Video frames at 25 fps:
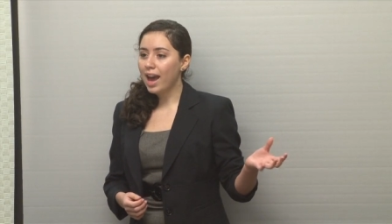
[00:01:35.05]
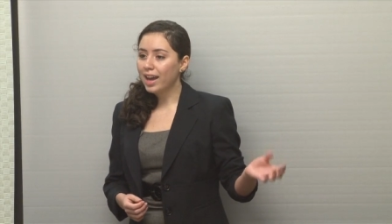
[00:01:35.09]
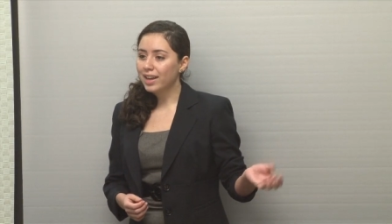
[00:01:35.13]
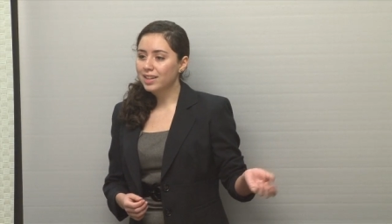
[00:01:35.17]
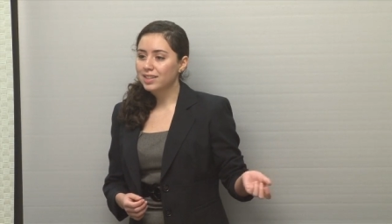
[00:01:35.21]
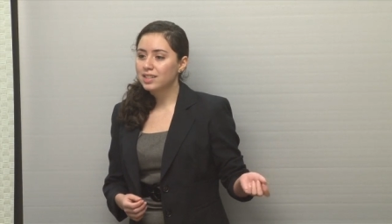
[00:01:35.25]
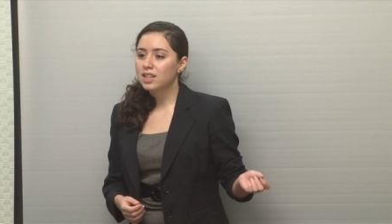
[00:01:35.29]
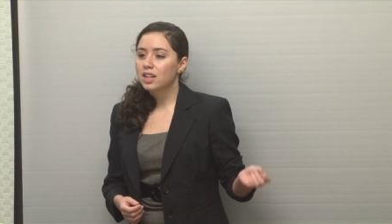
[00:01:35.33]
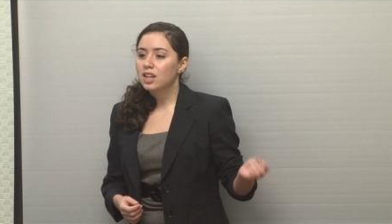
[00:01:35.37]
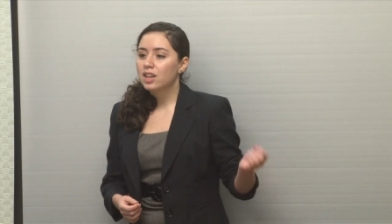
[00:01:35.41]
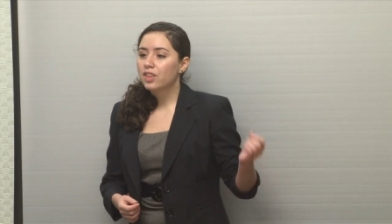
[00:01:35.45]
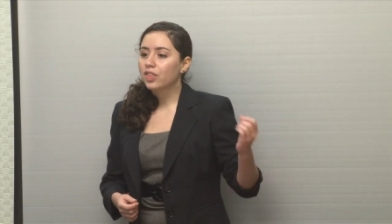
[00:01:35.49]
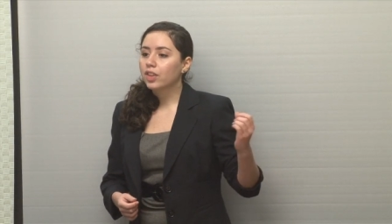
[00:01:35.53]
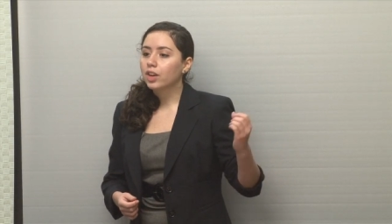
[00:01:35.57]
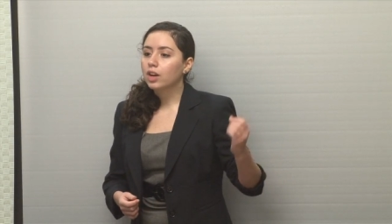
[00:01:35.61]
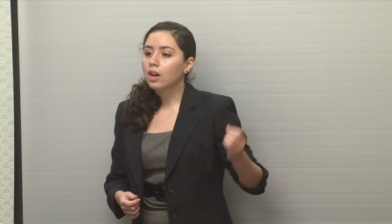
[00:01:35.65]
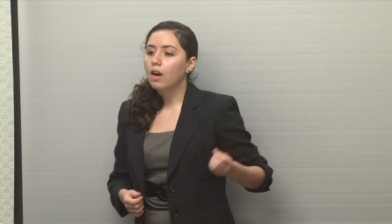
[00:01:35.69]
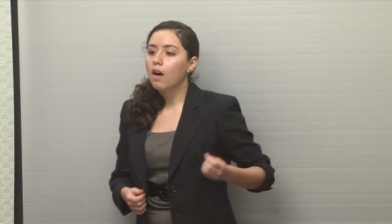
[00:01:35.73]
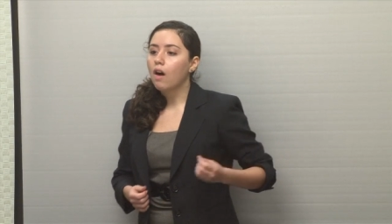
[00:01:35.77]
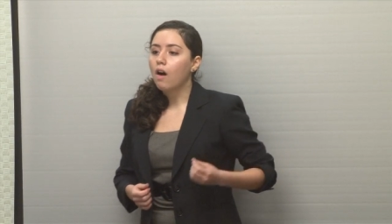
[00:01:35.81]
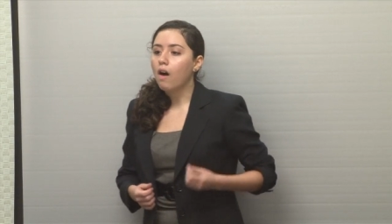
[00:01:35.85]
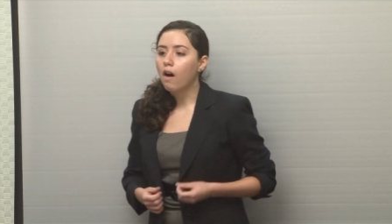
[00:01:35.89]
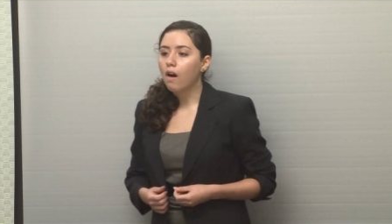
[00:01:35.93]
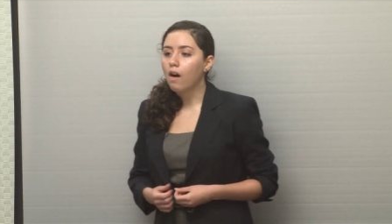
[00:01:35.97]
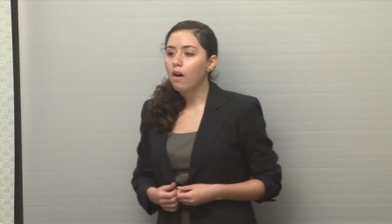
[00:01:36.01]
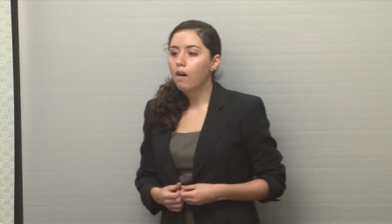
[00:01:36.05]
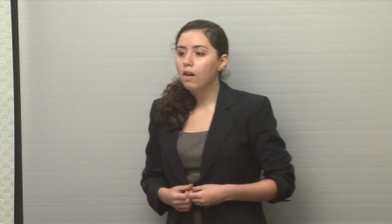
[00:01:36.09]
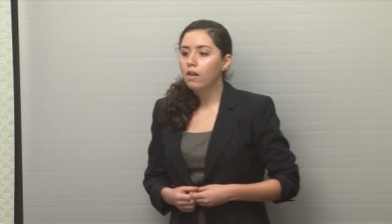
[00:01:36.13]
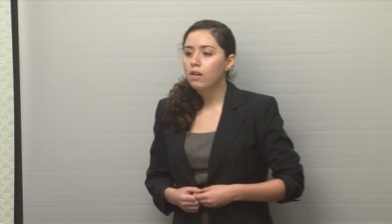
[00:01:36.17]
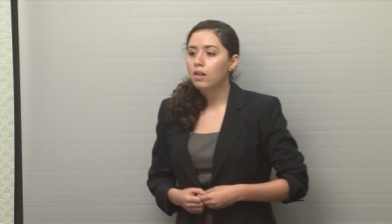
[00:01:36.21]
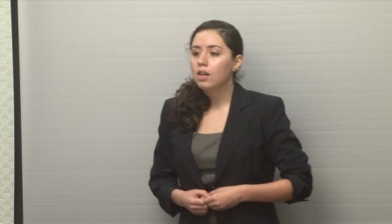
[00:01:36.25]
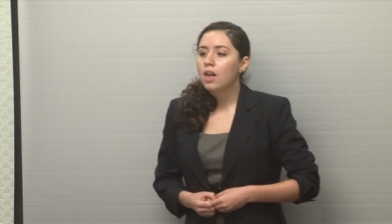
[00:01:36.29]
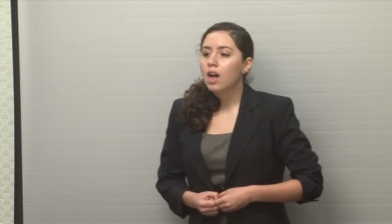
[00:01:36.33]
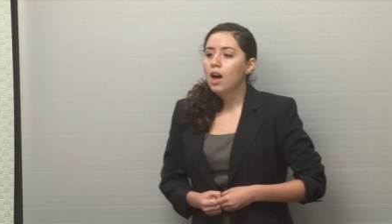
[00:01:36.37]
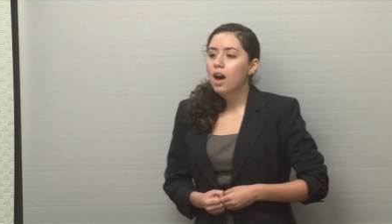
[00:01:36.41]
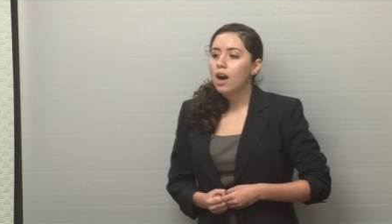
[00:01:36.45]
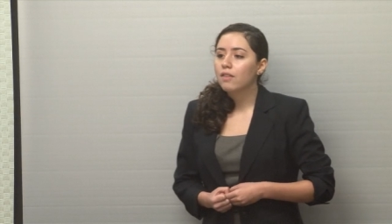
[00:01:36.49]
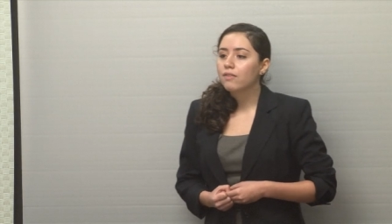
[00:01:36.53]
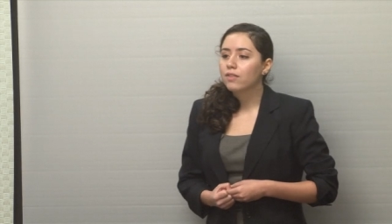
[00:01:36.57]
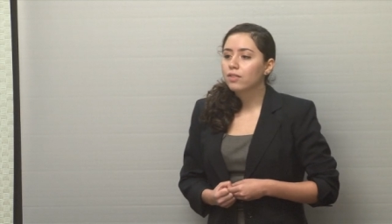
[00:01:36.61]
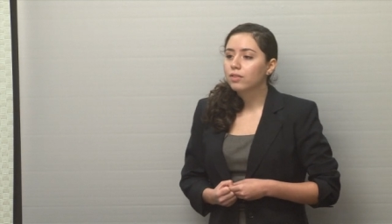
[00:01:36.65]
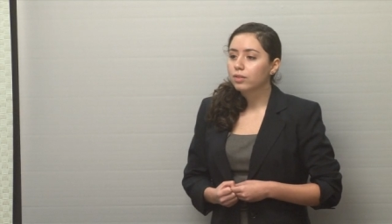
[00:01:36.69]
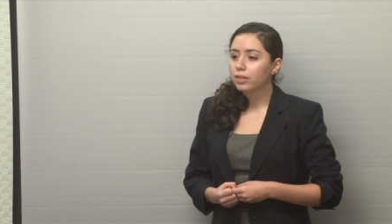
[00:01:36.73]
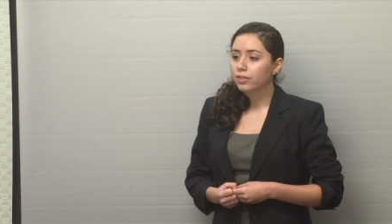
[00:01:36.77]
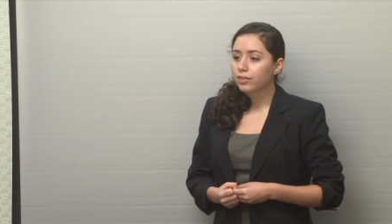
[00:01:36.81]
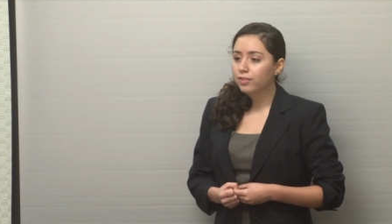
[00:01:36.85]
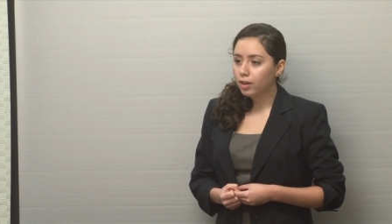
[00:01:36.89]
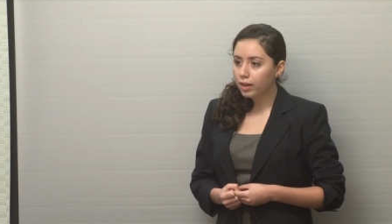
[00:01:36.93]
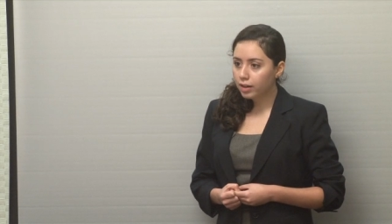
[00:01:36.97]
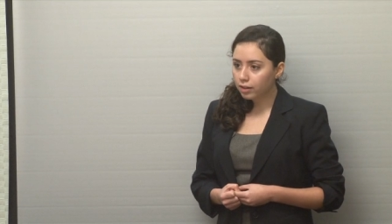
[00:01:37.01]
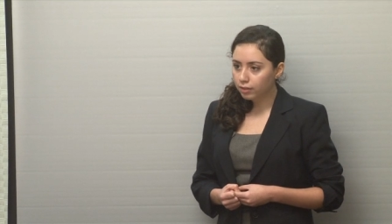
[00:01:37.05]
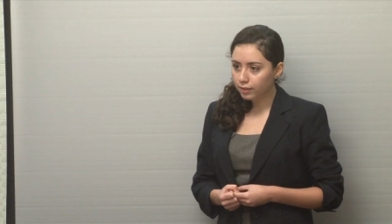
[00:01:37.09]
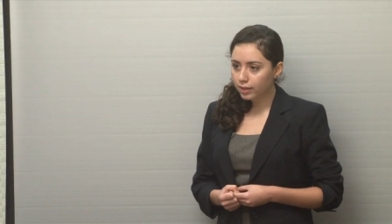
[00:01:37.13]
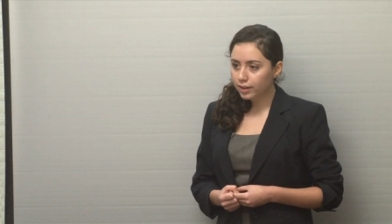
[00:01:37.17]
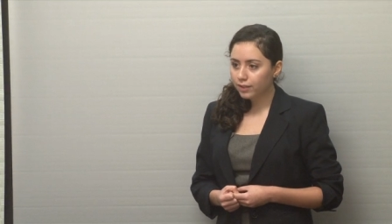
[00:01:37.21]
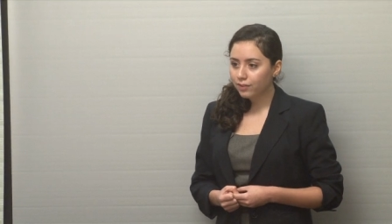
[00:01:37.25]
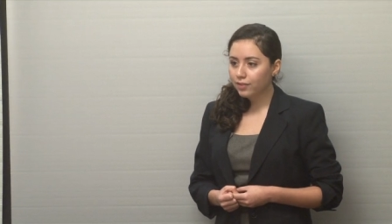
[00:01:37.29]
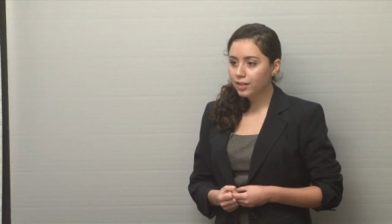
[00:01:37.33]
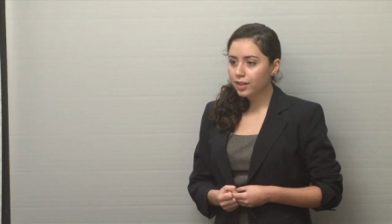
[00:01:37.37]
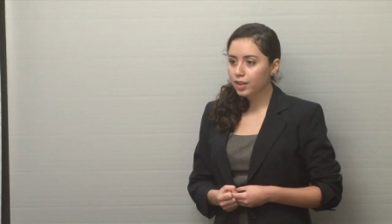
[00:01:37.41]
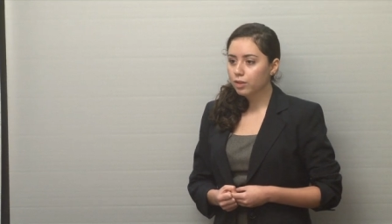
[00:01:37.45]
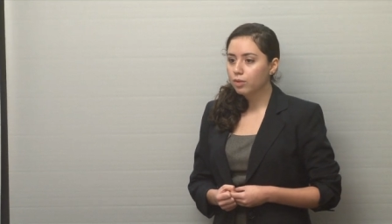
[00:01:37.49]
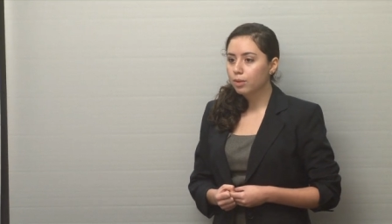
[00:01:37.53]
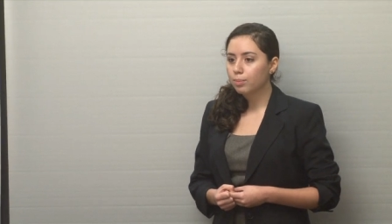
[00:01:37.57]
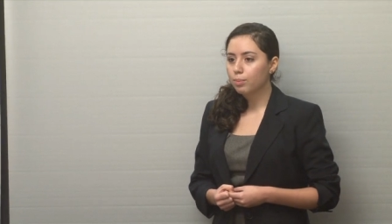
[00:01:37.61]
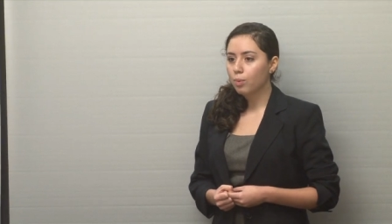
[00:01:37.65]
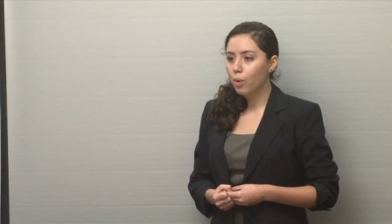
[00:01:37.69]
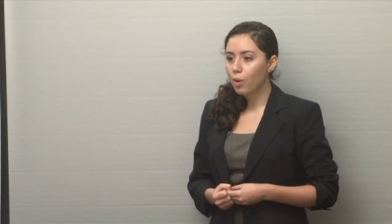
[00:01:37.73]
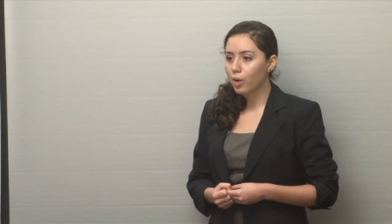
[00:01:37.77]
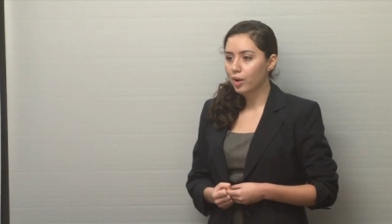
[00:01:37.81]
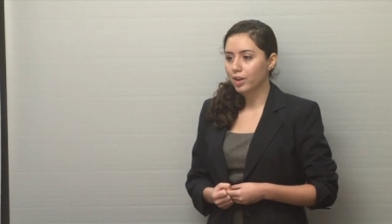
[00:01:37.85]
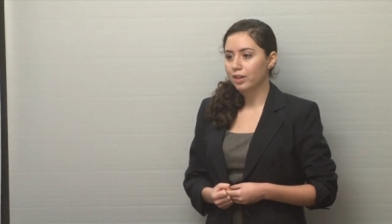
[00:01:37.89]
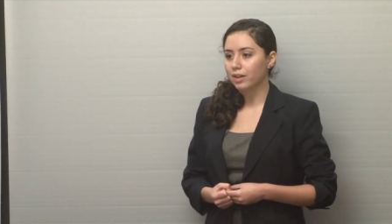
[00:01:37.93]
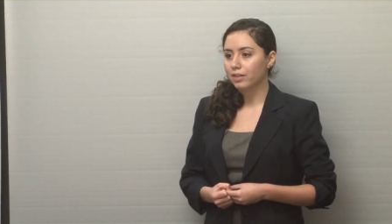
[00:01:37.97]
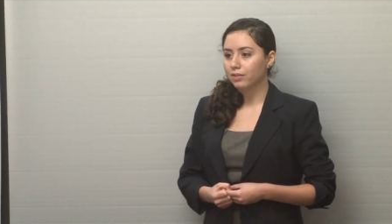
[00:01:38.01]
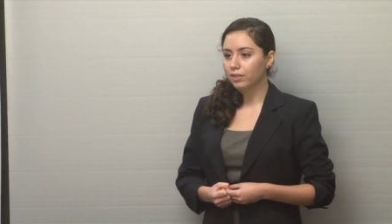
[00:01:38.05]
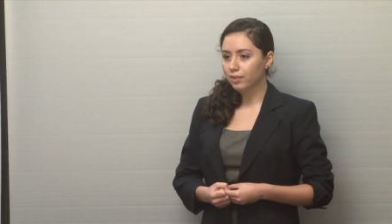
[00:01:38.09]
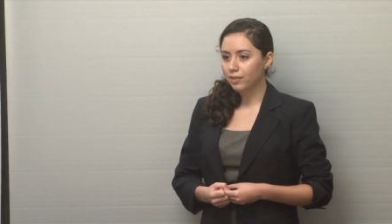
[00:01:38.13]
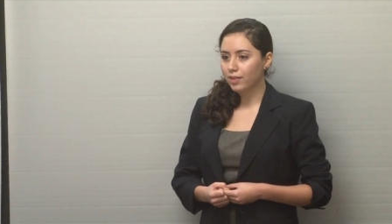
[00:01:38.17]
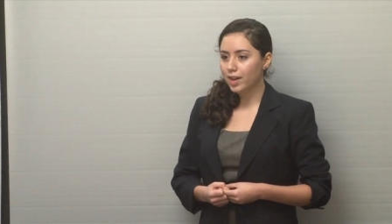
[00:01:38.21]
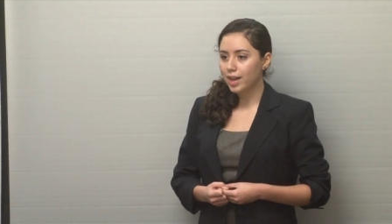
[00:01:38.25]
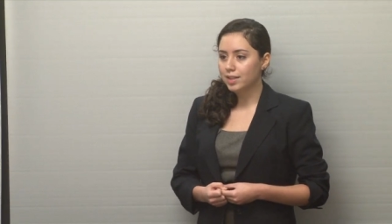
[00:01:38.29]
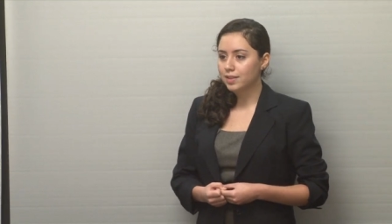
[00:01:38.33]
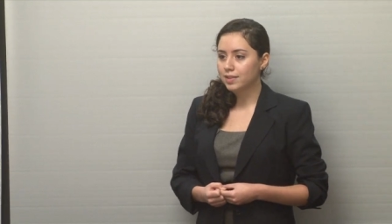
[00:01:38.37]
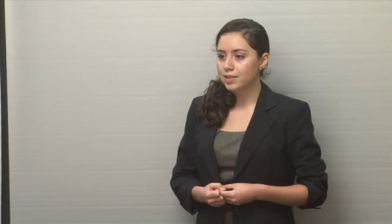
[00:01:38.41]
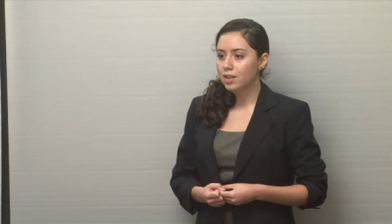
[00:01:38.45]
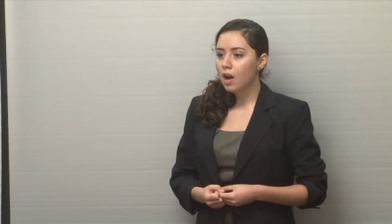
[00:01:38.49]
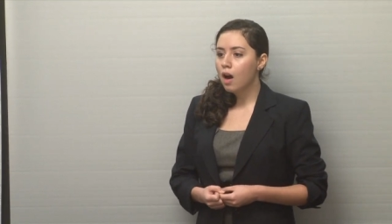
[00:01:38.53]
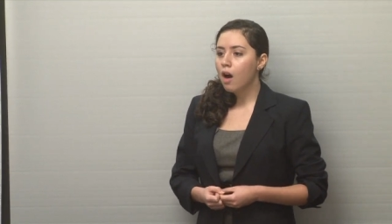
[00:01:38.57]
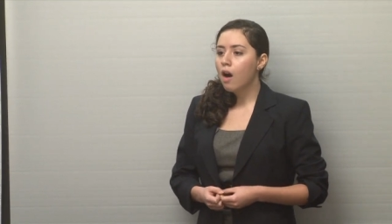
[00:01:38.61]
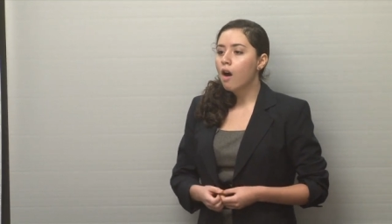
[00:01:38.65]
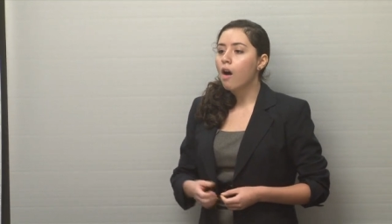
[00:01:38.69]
and the call of a horrific report of events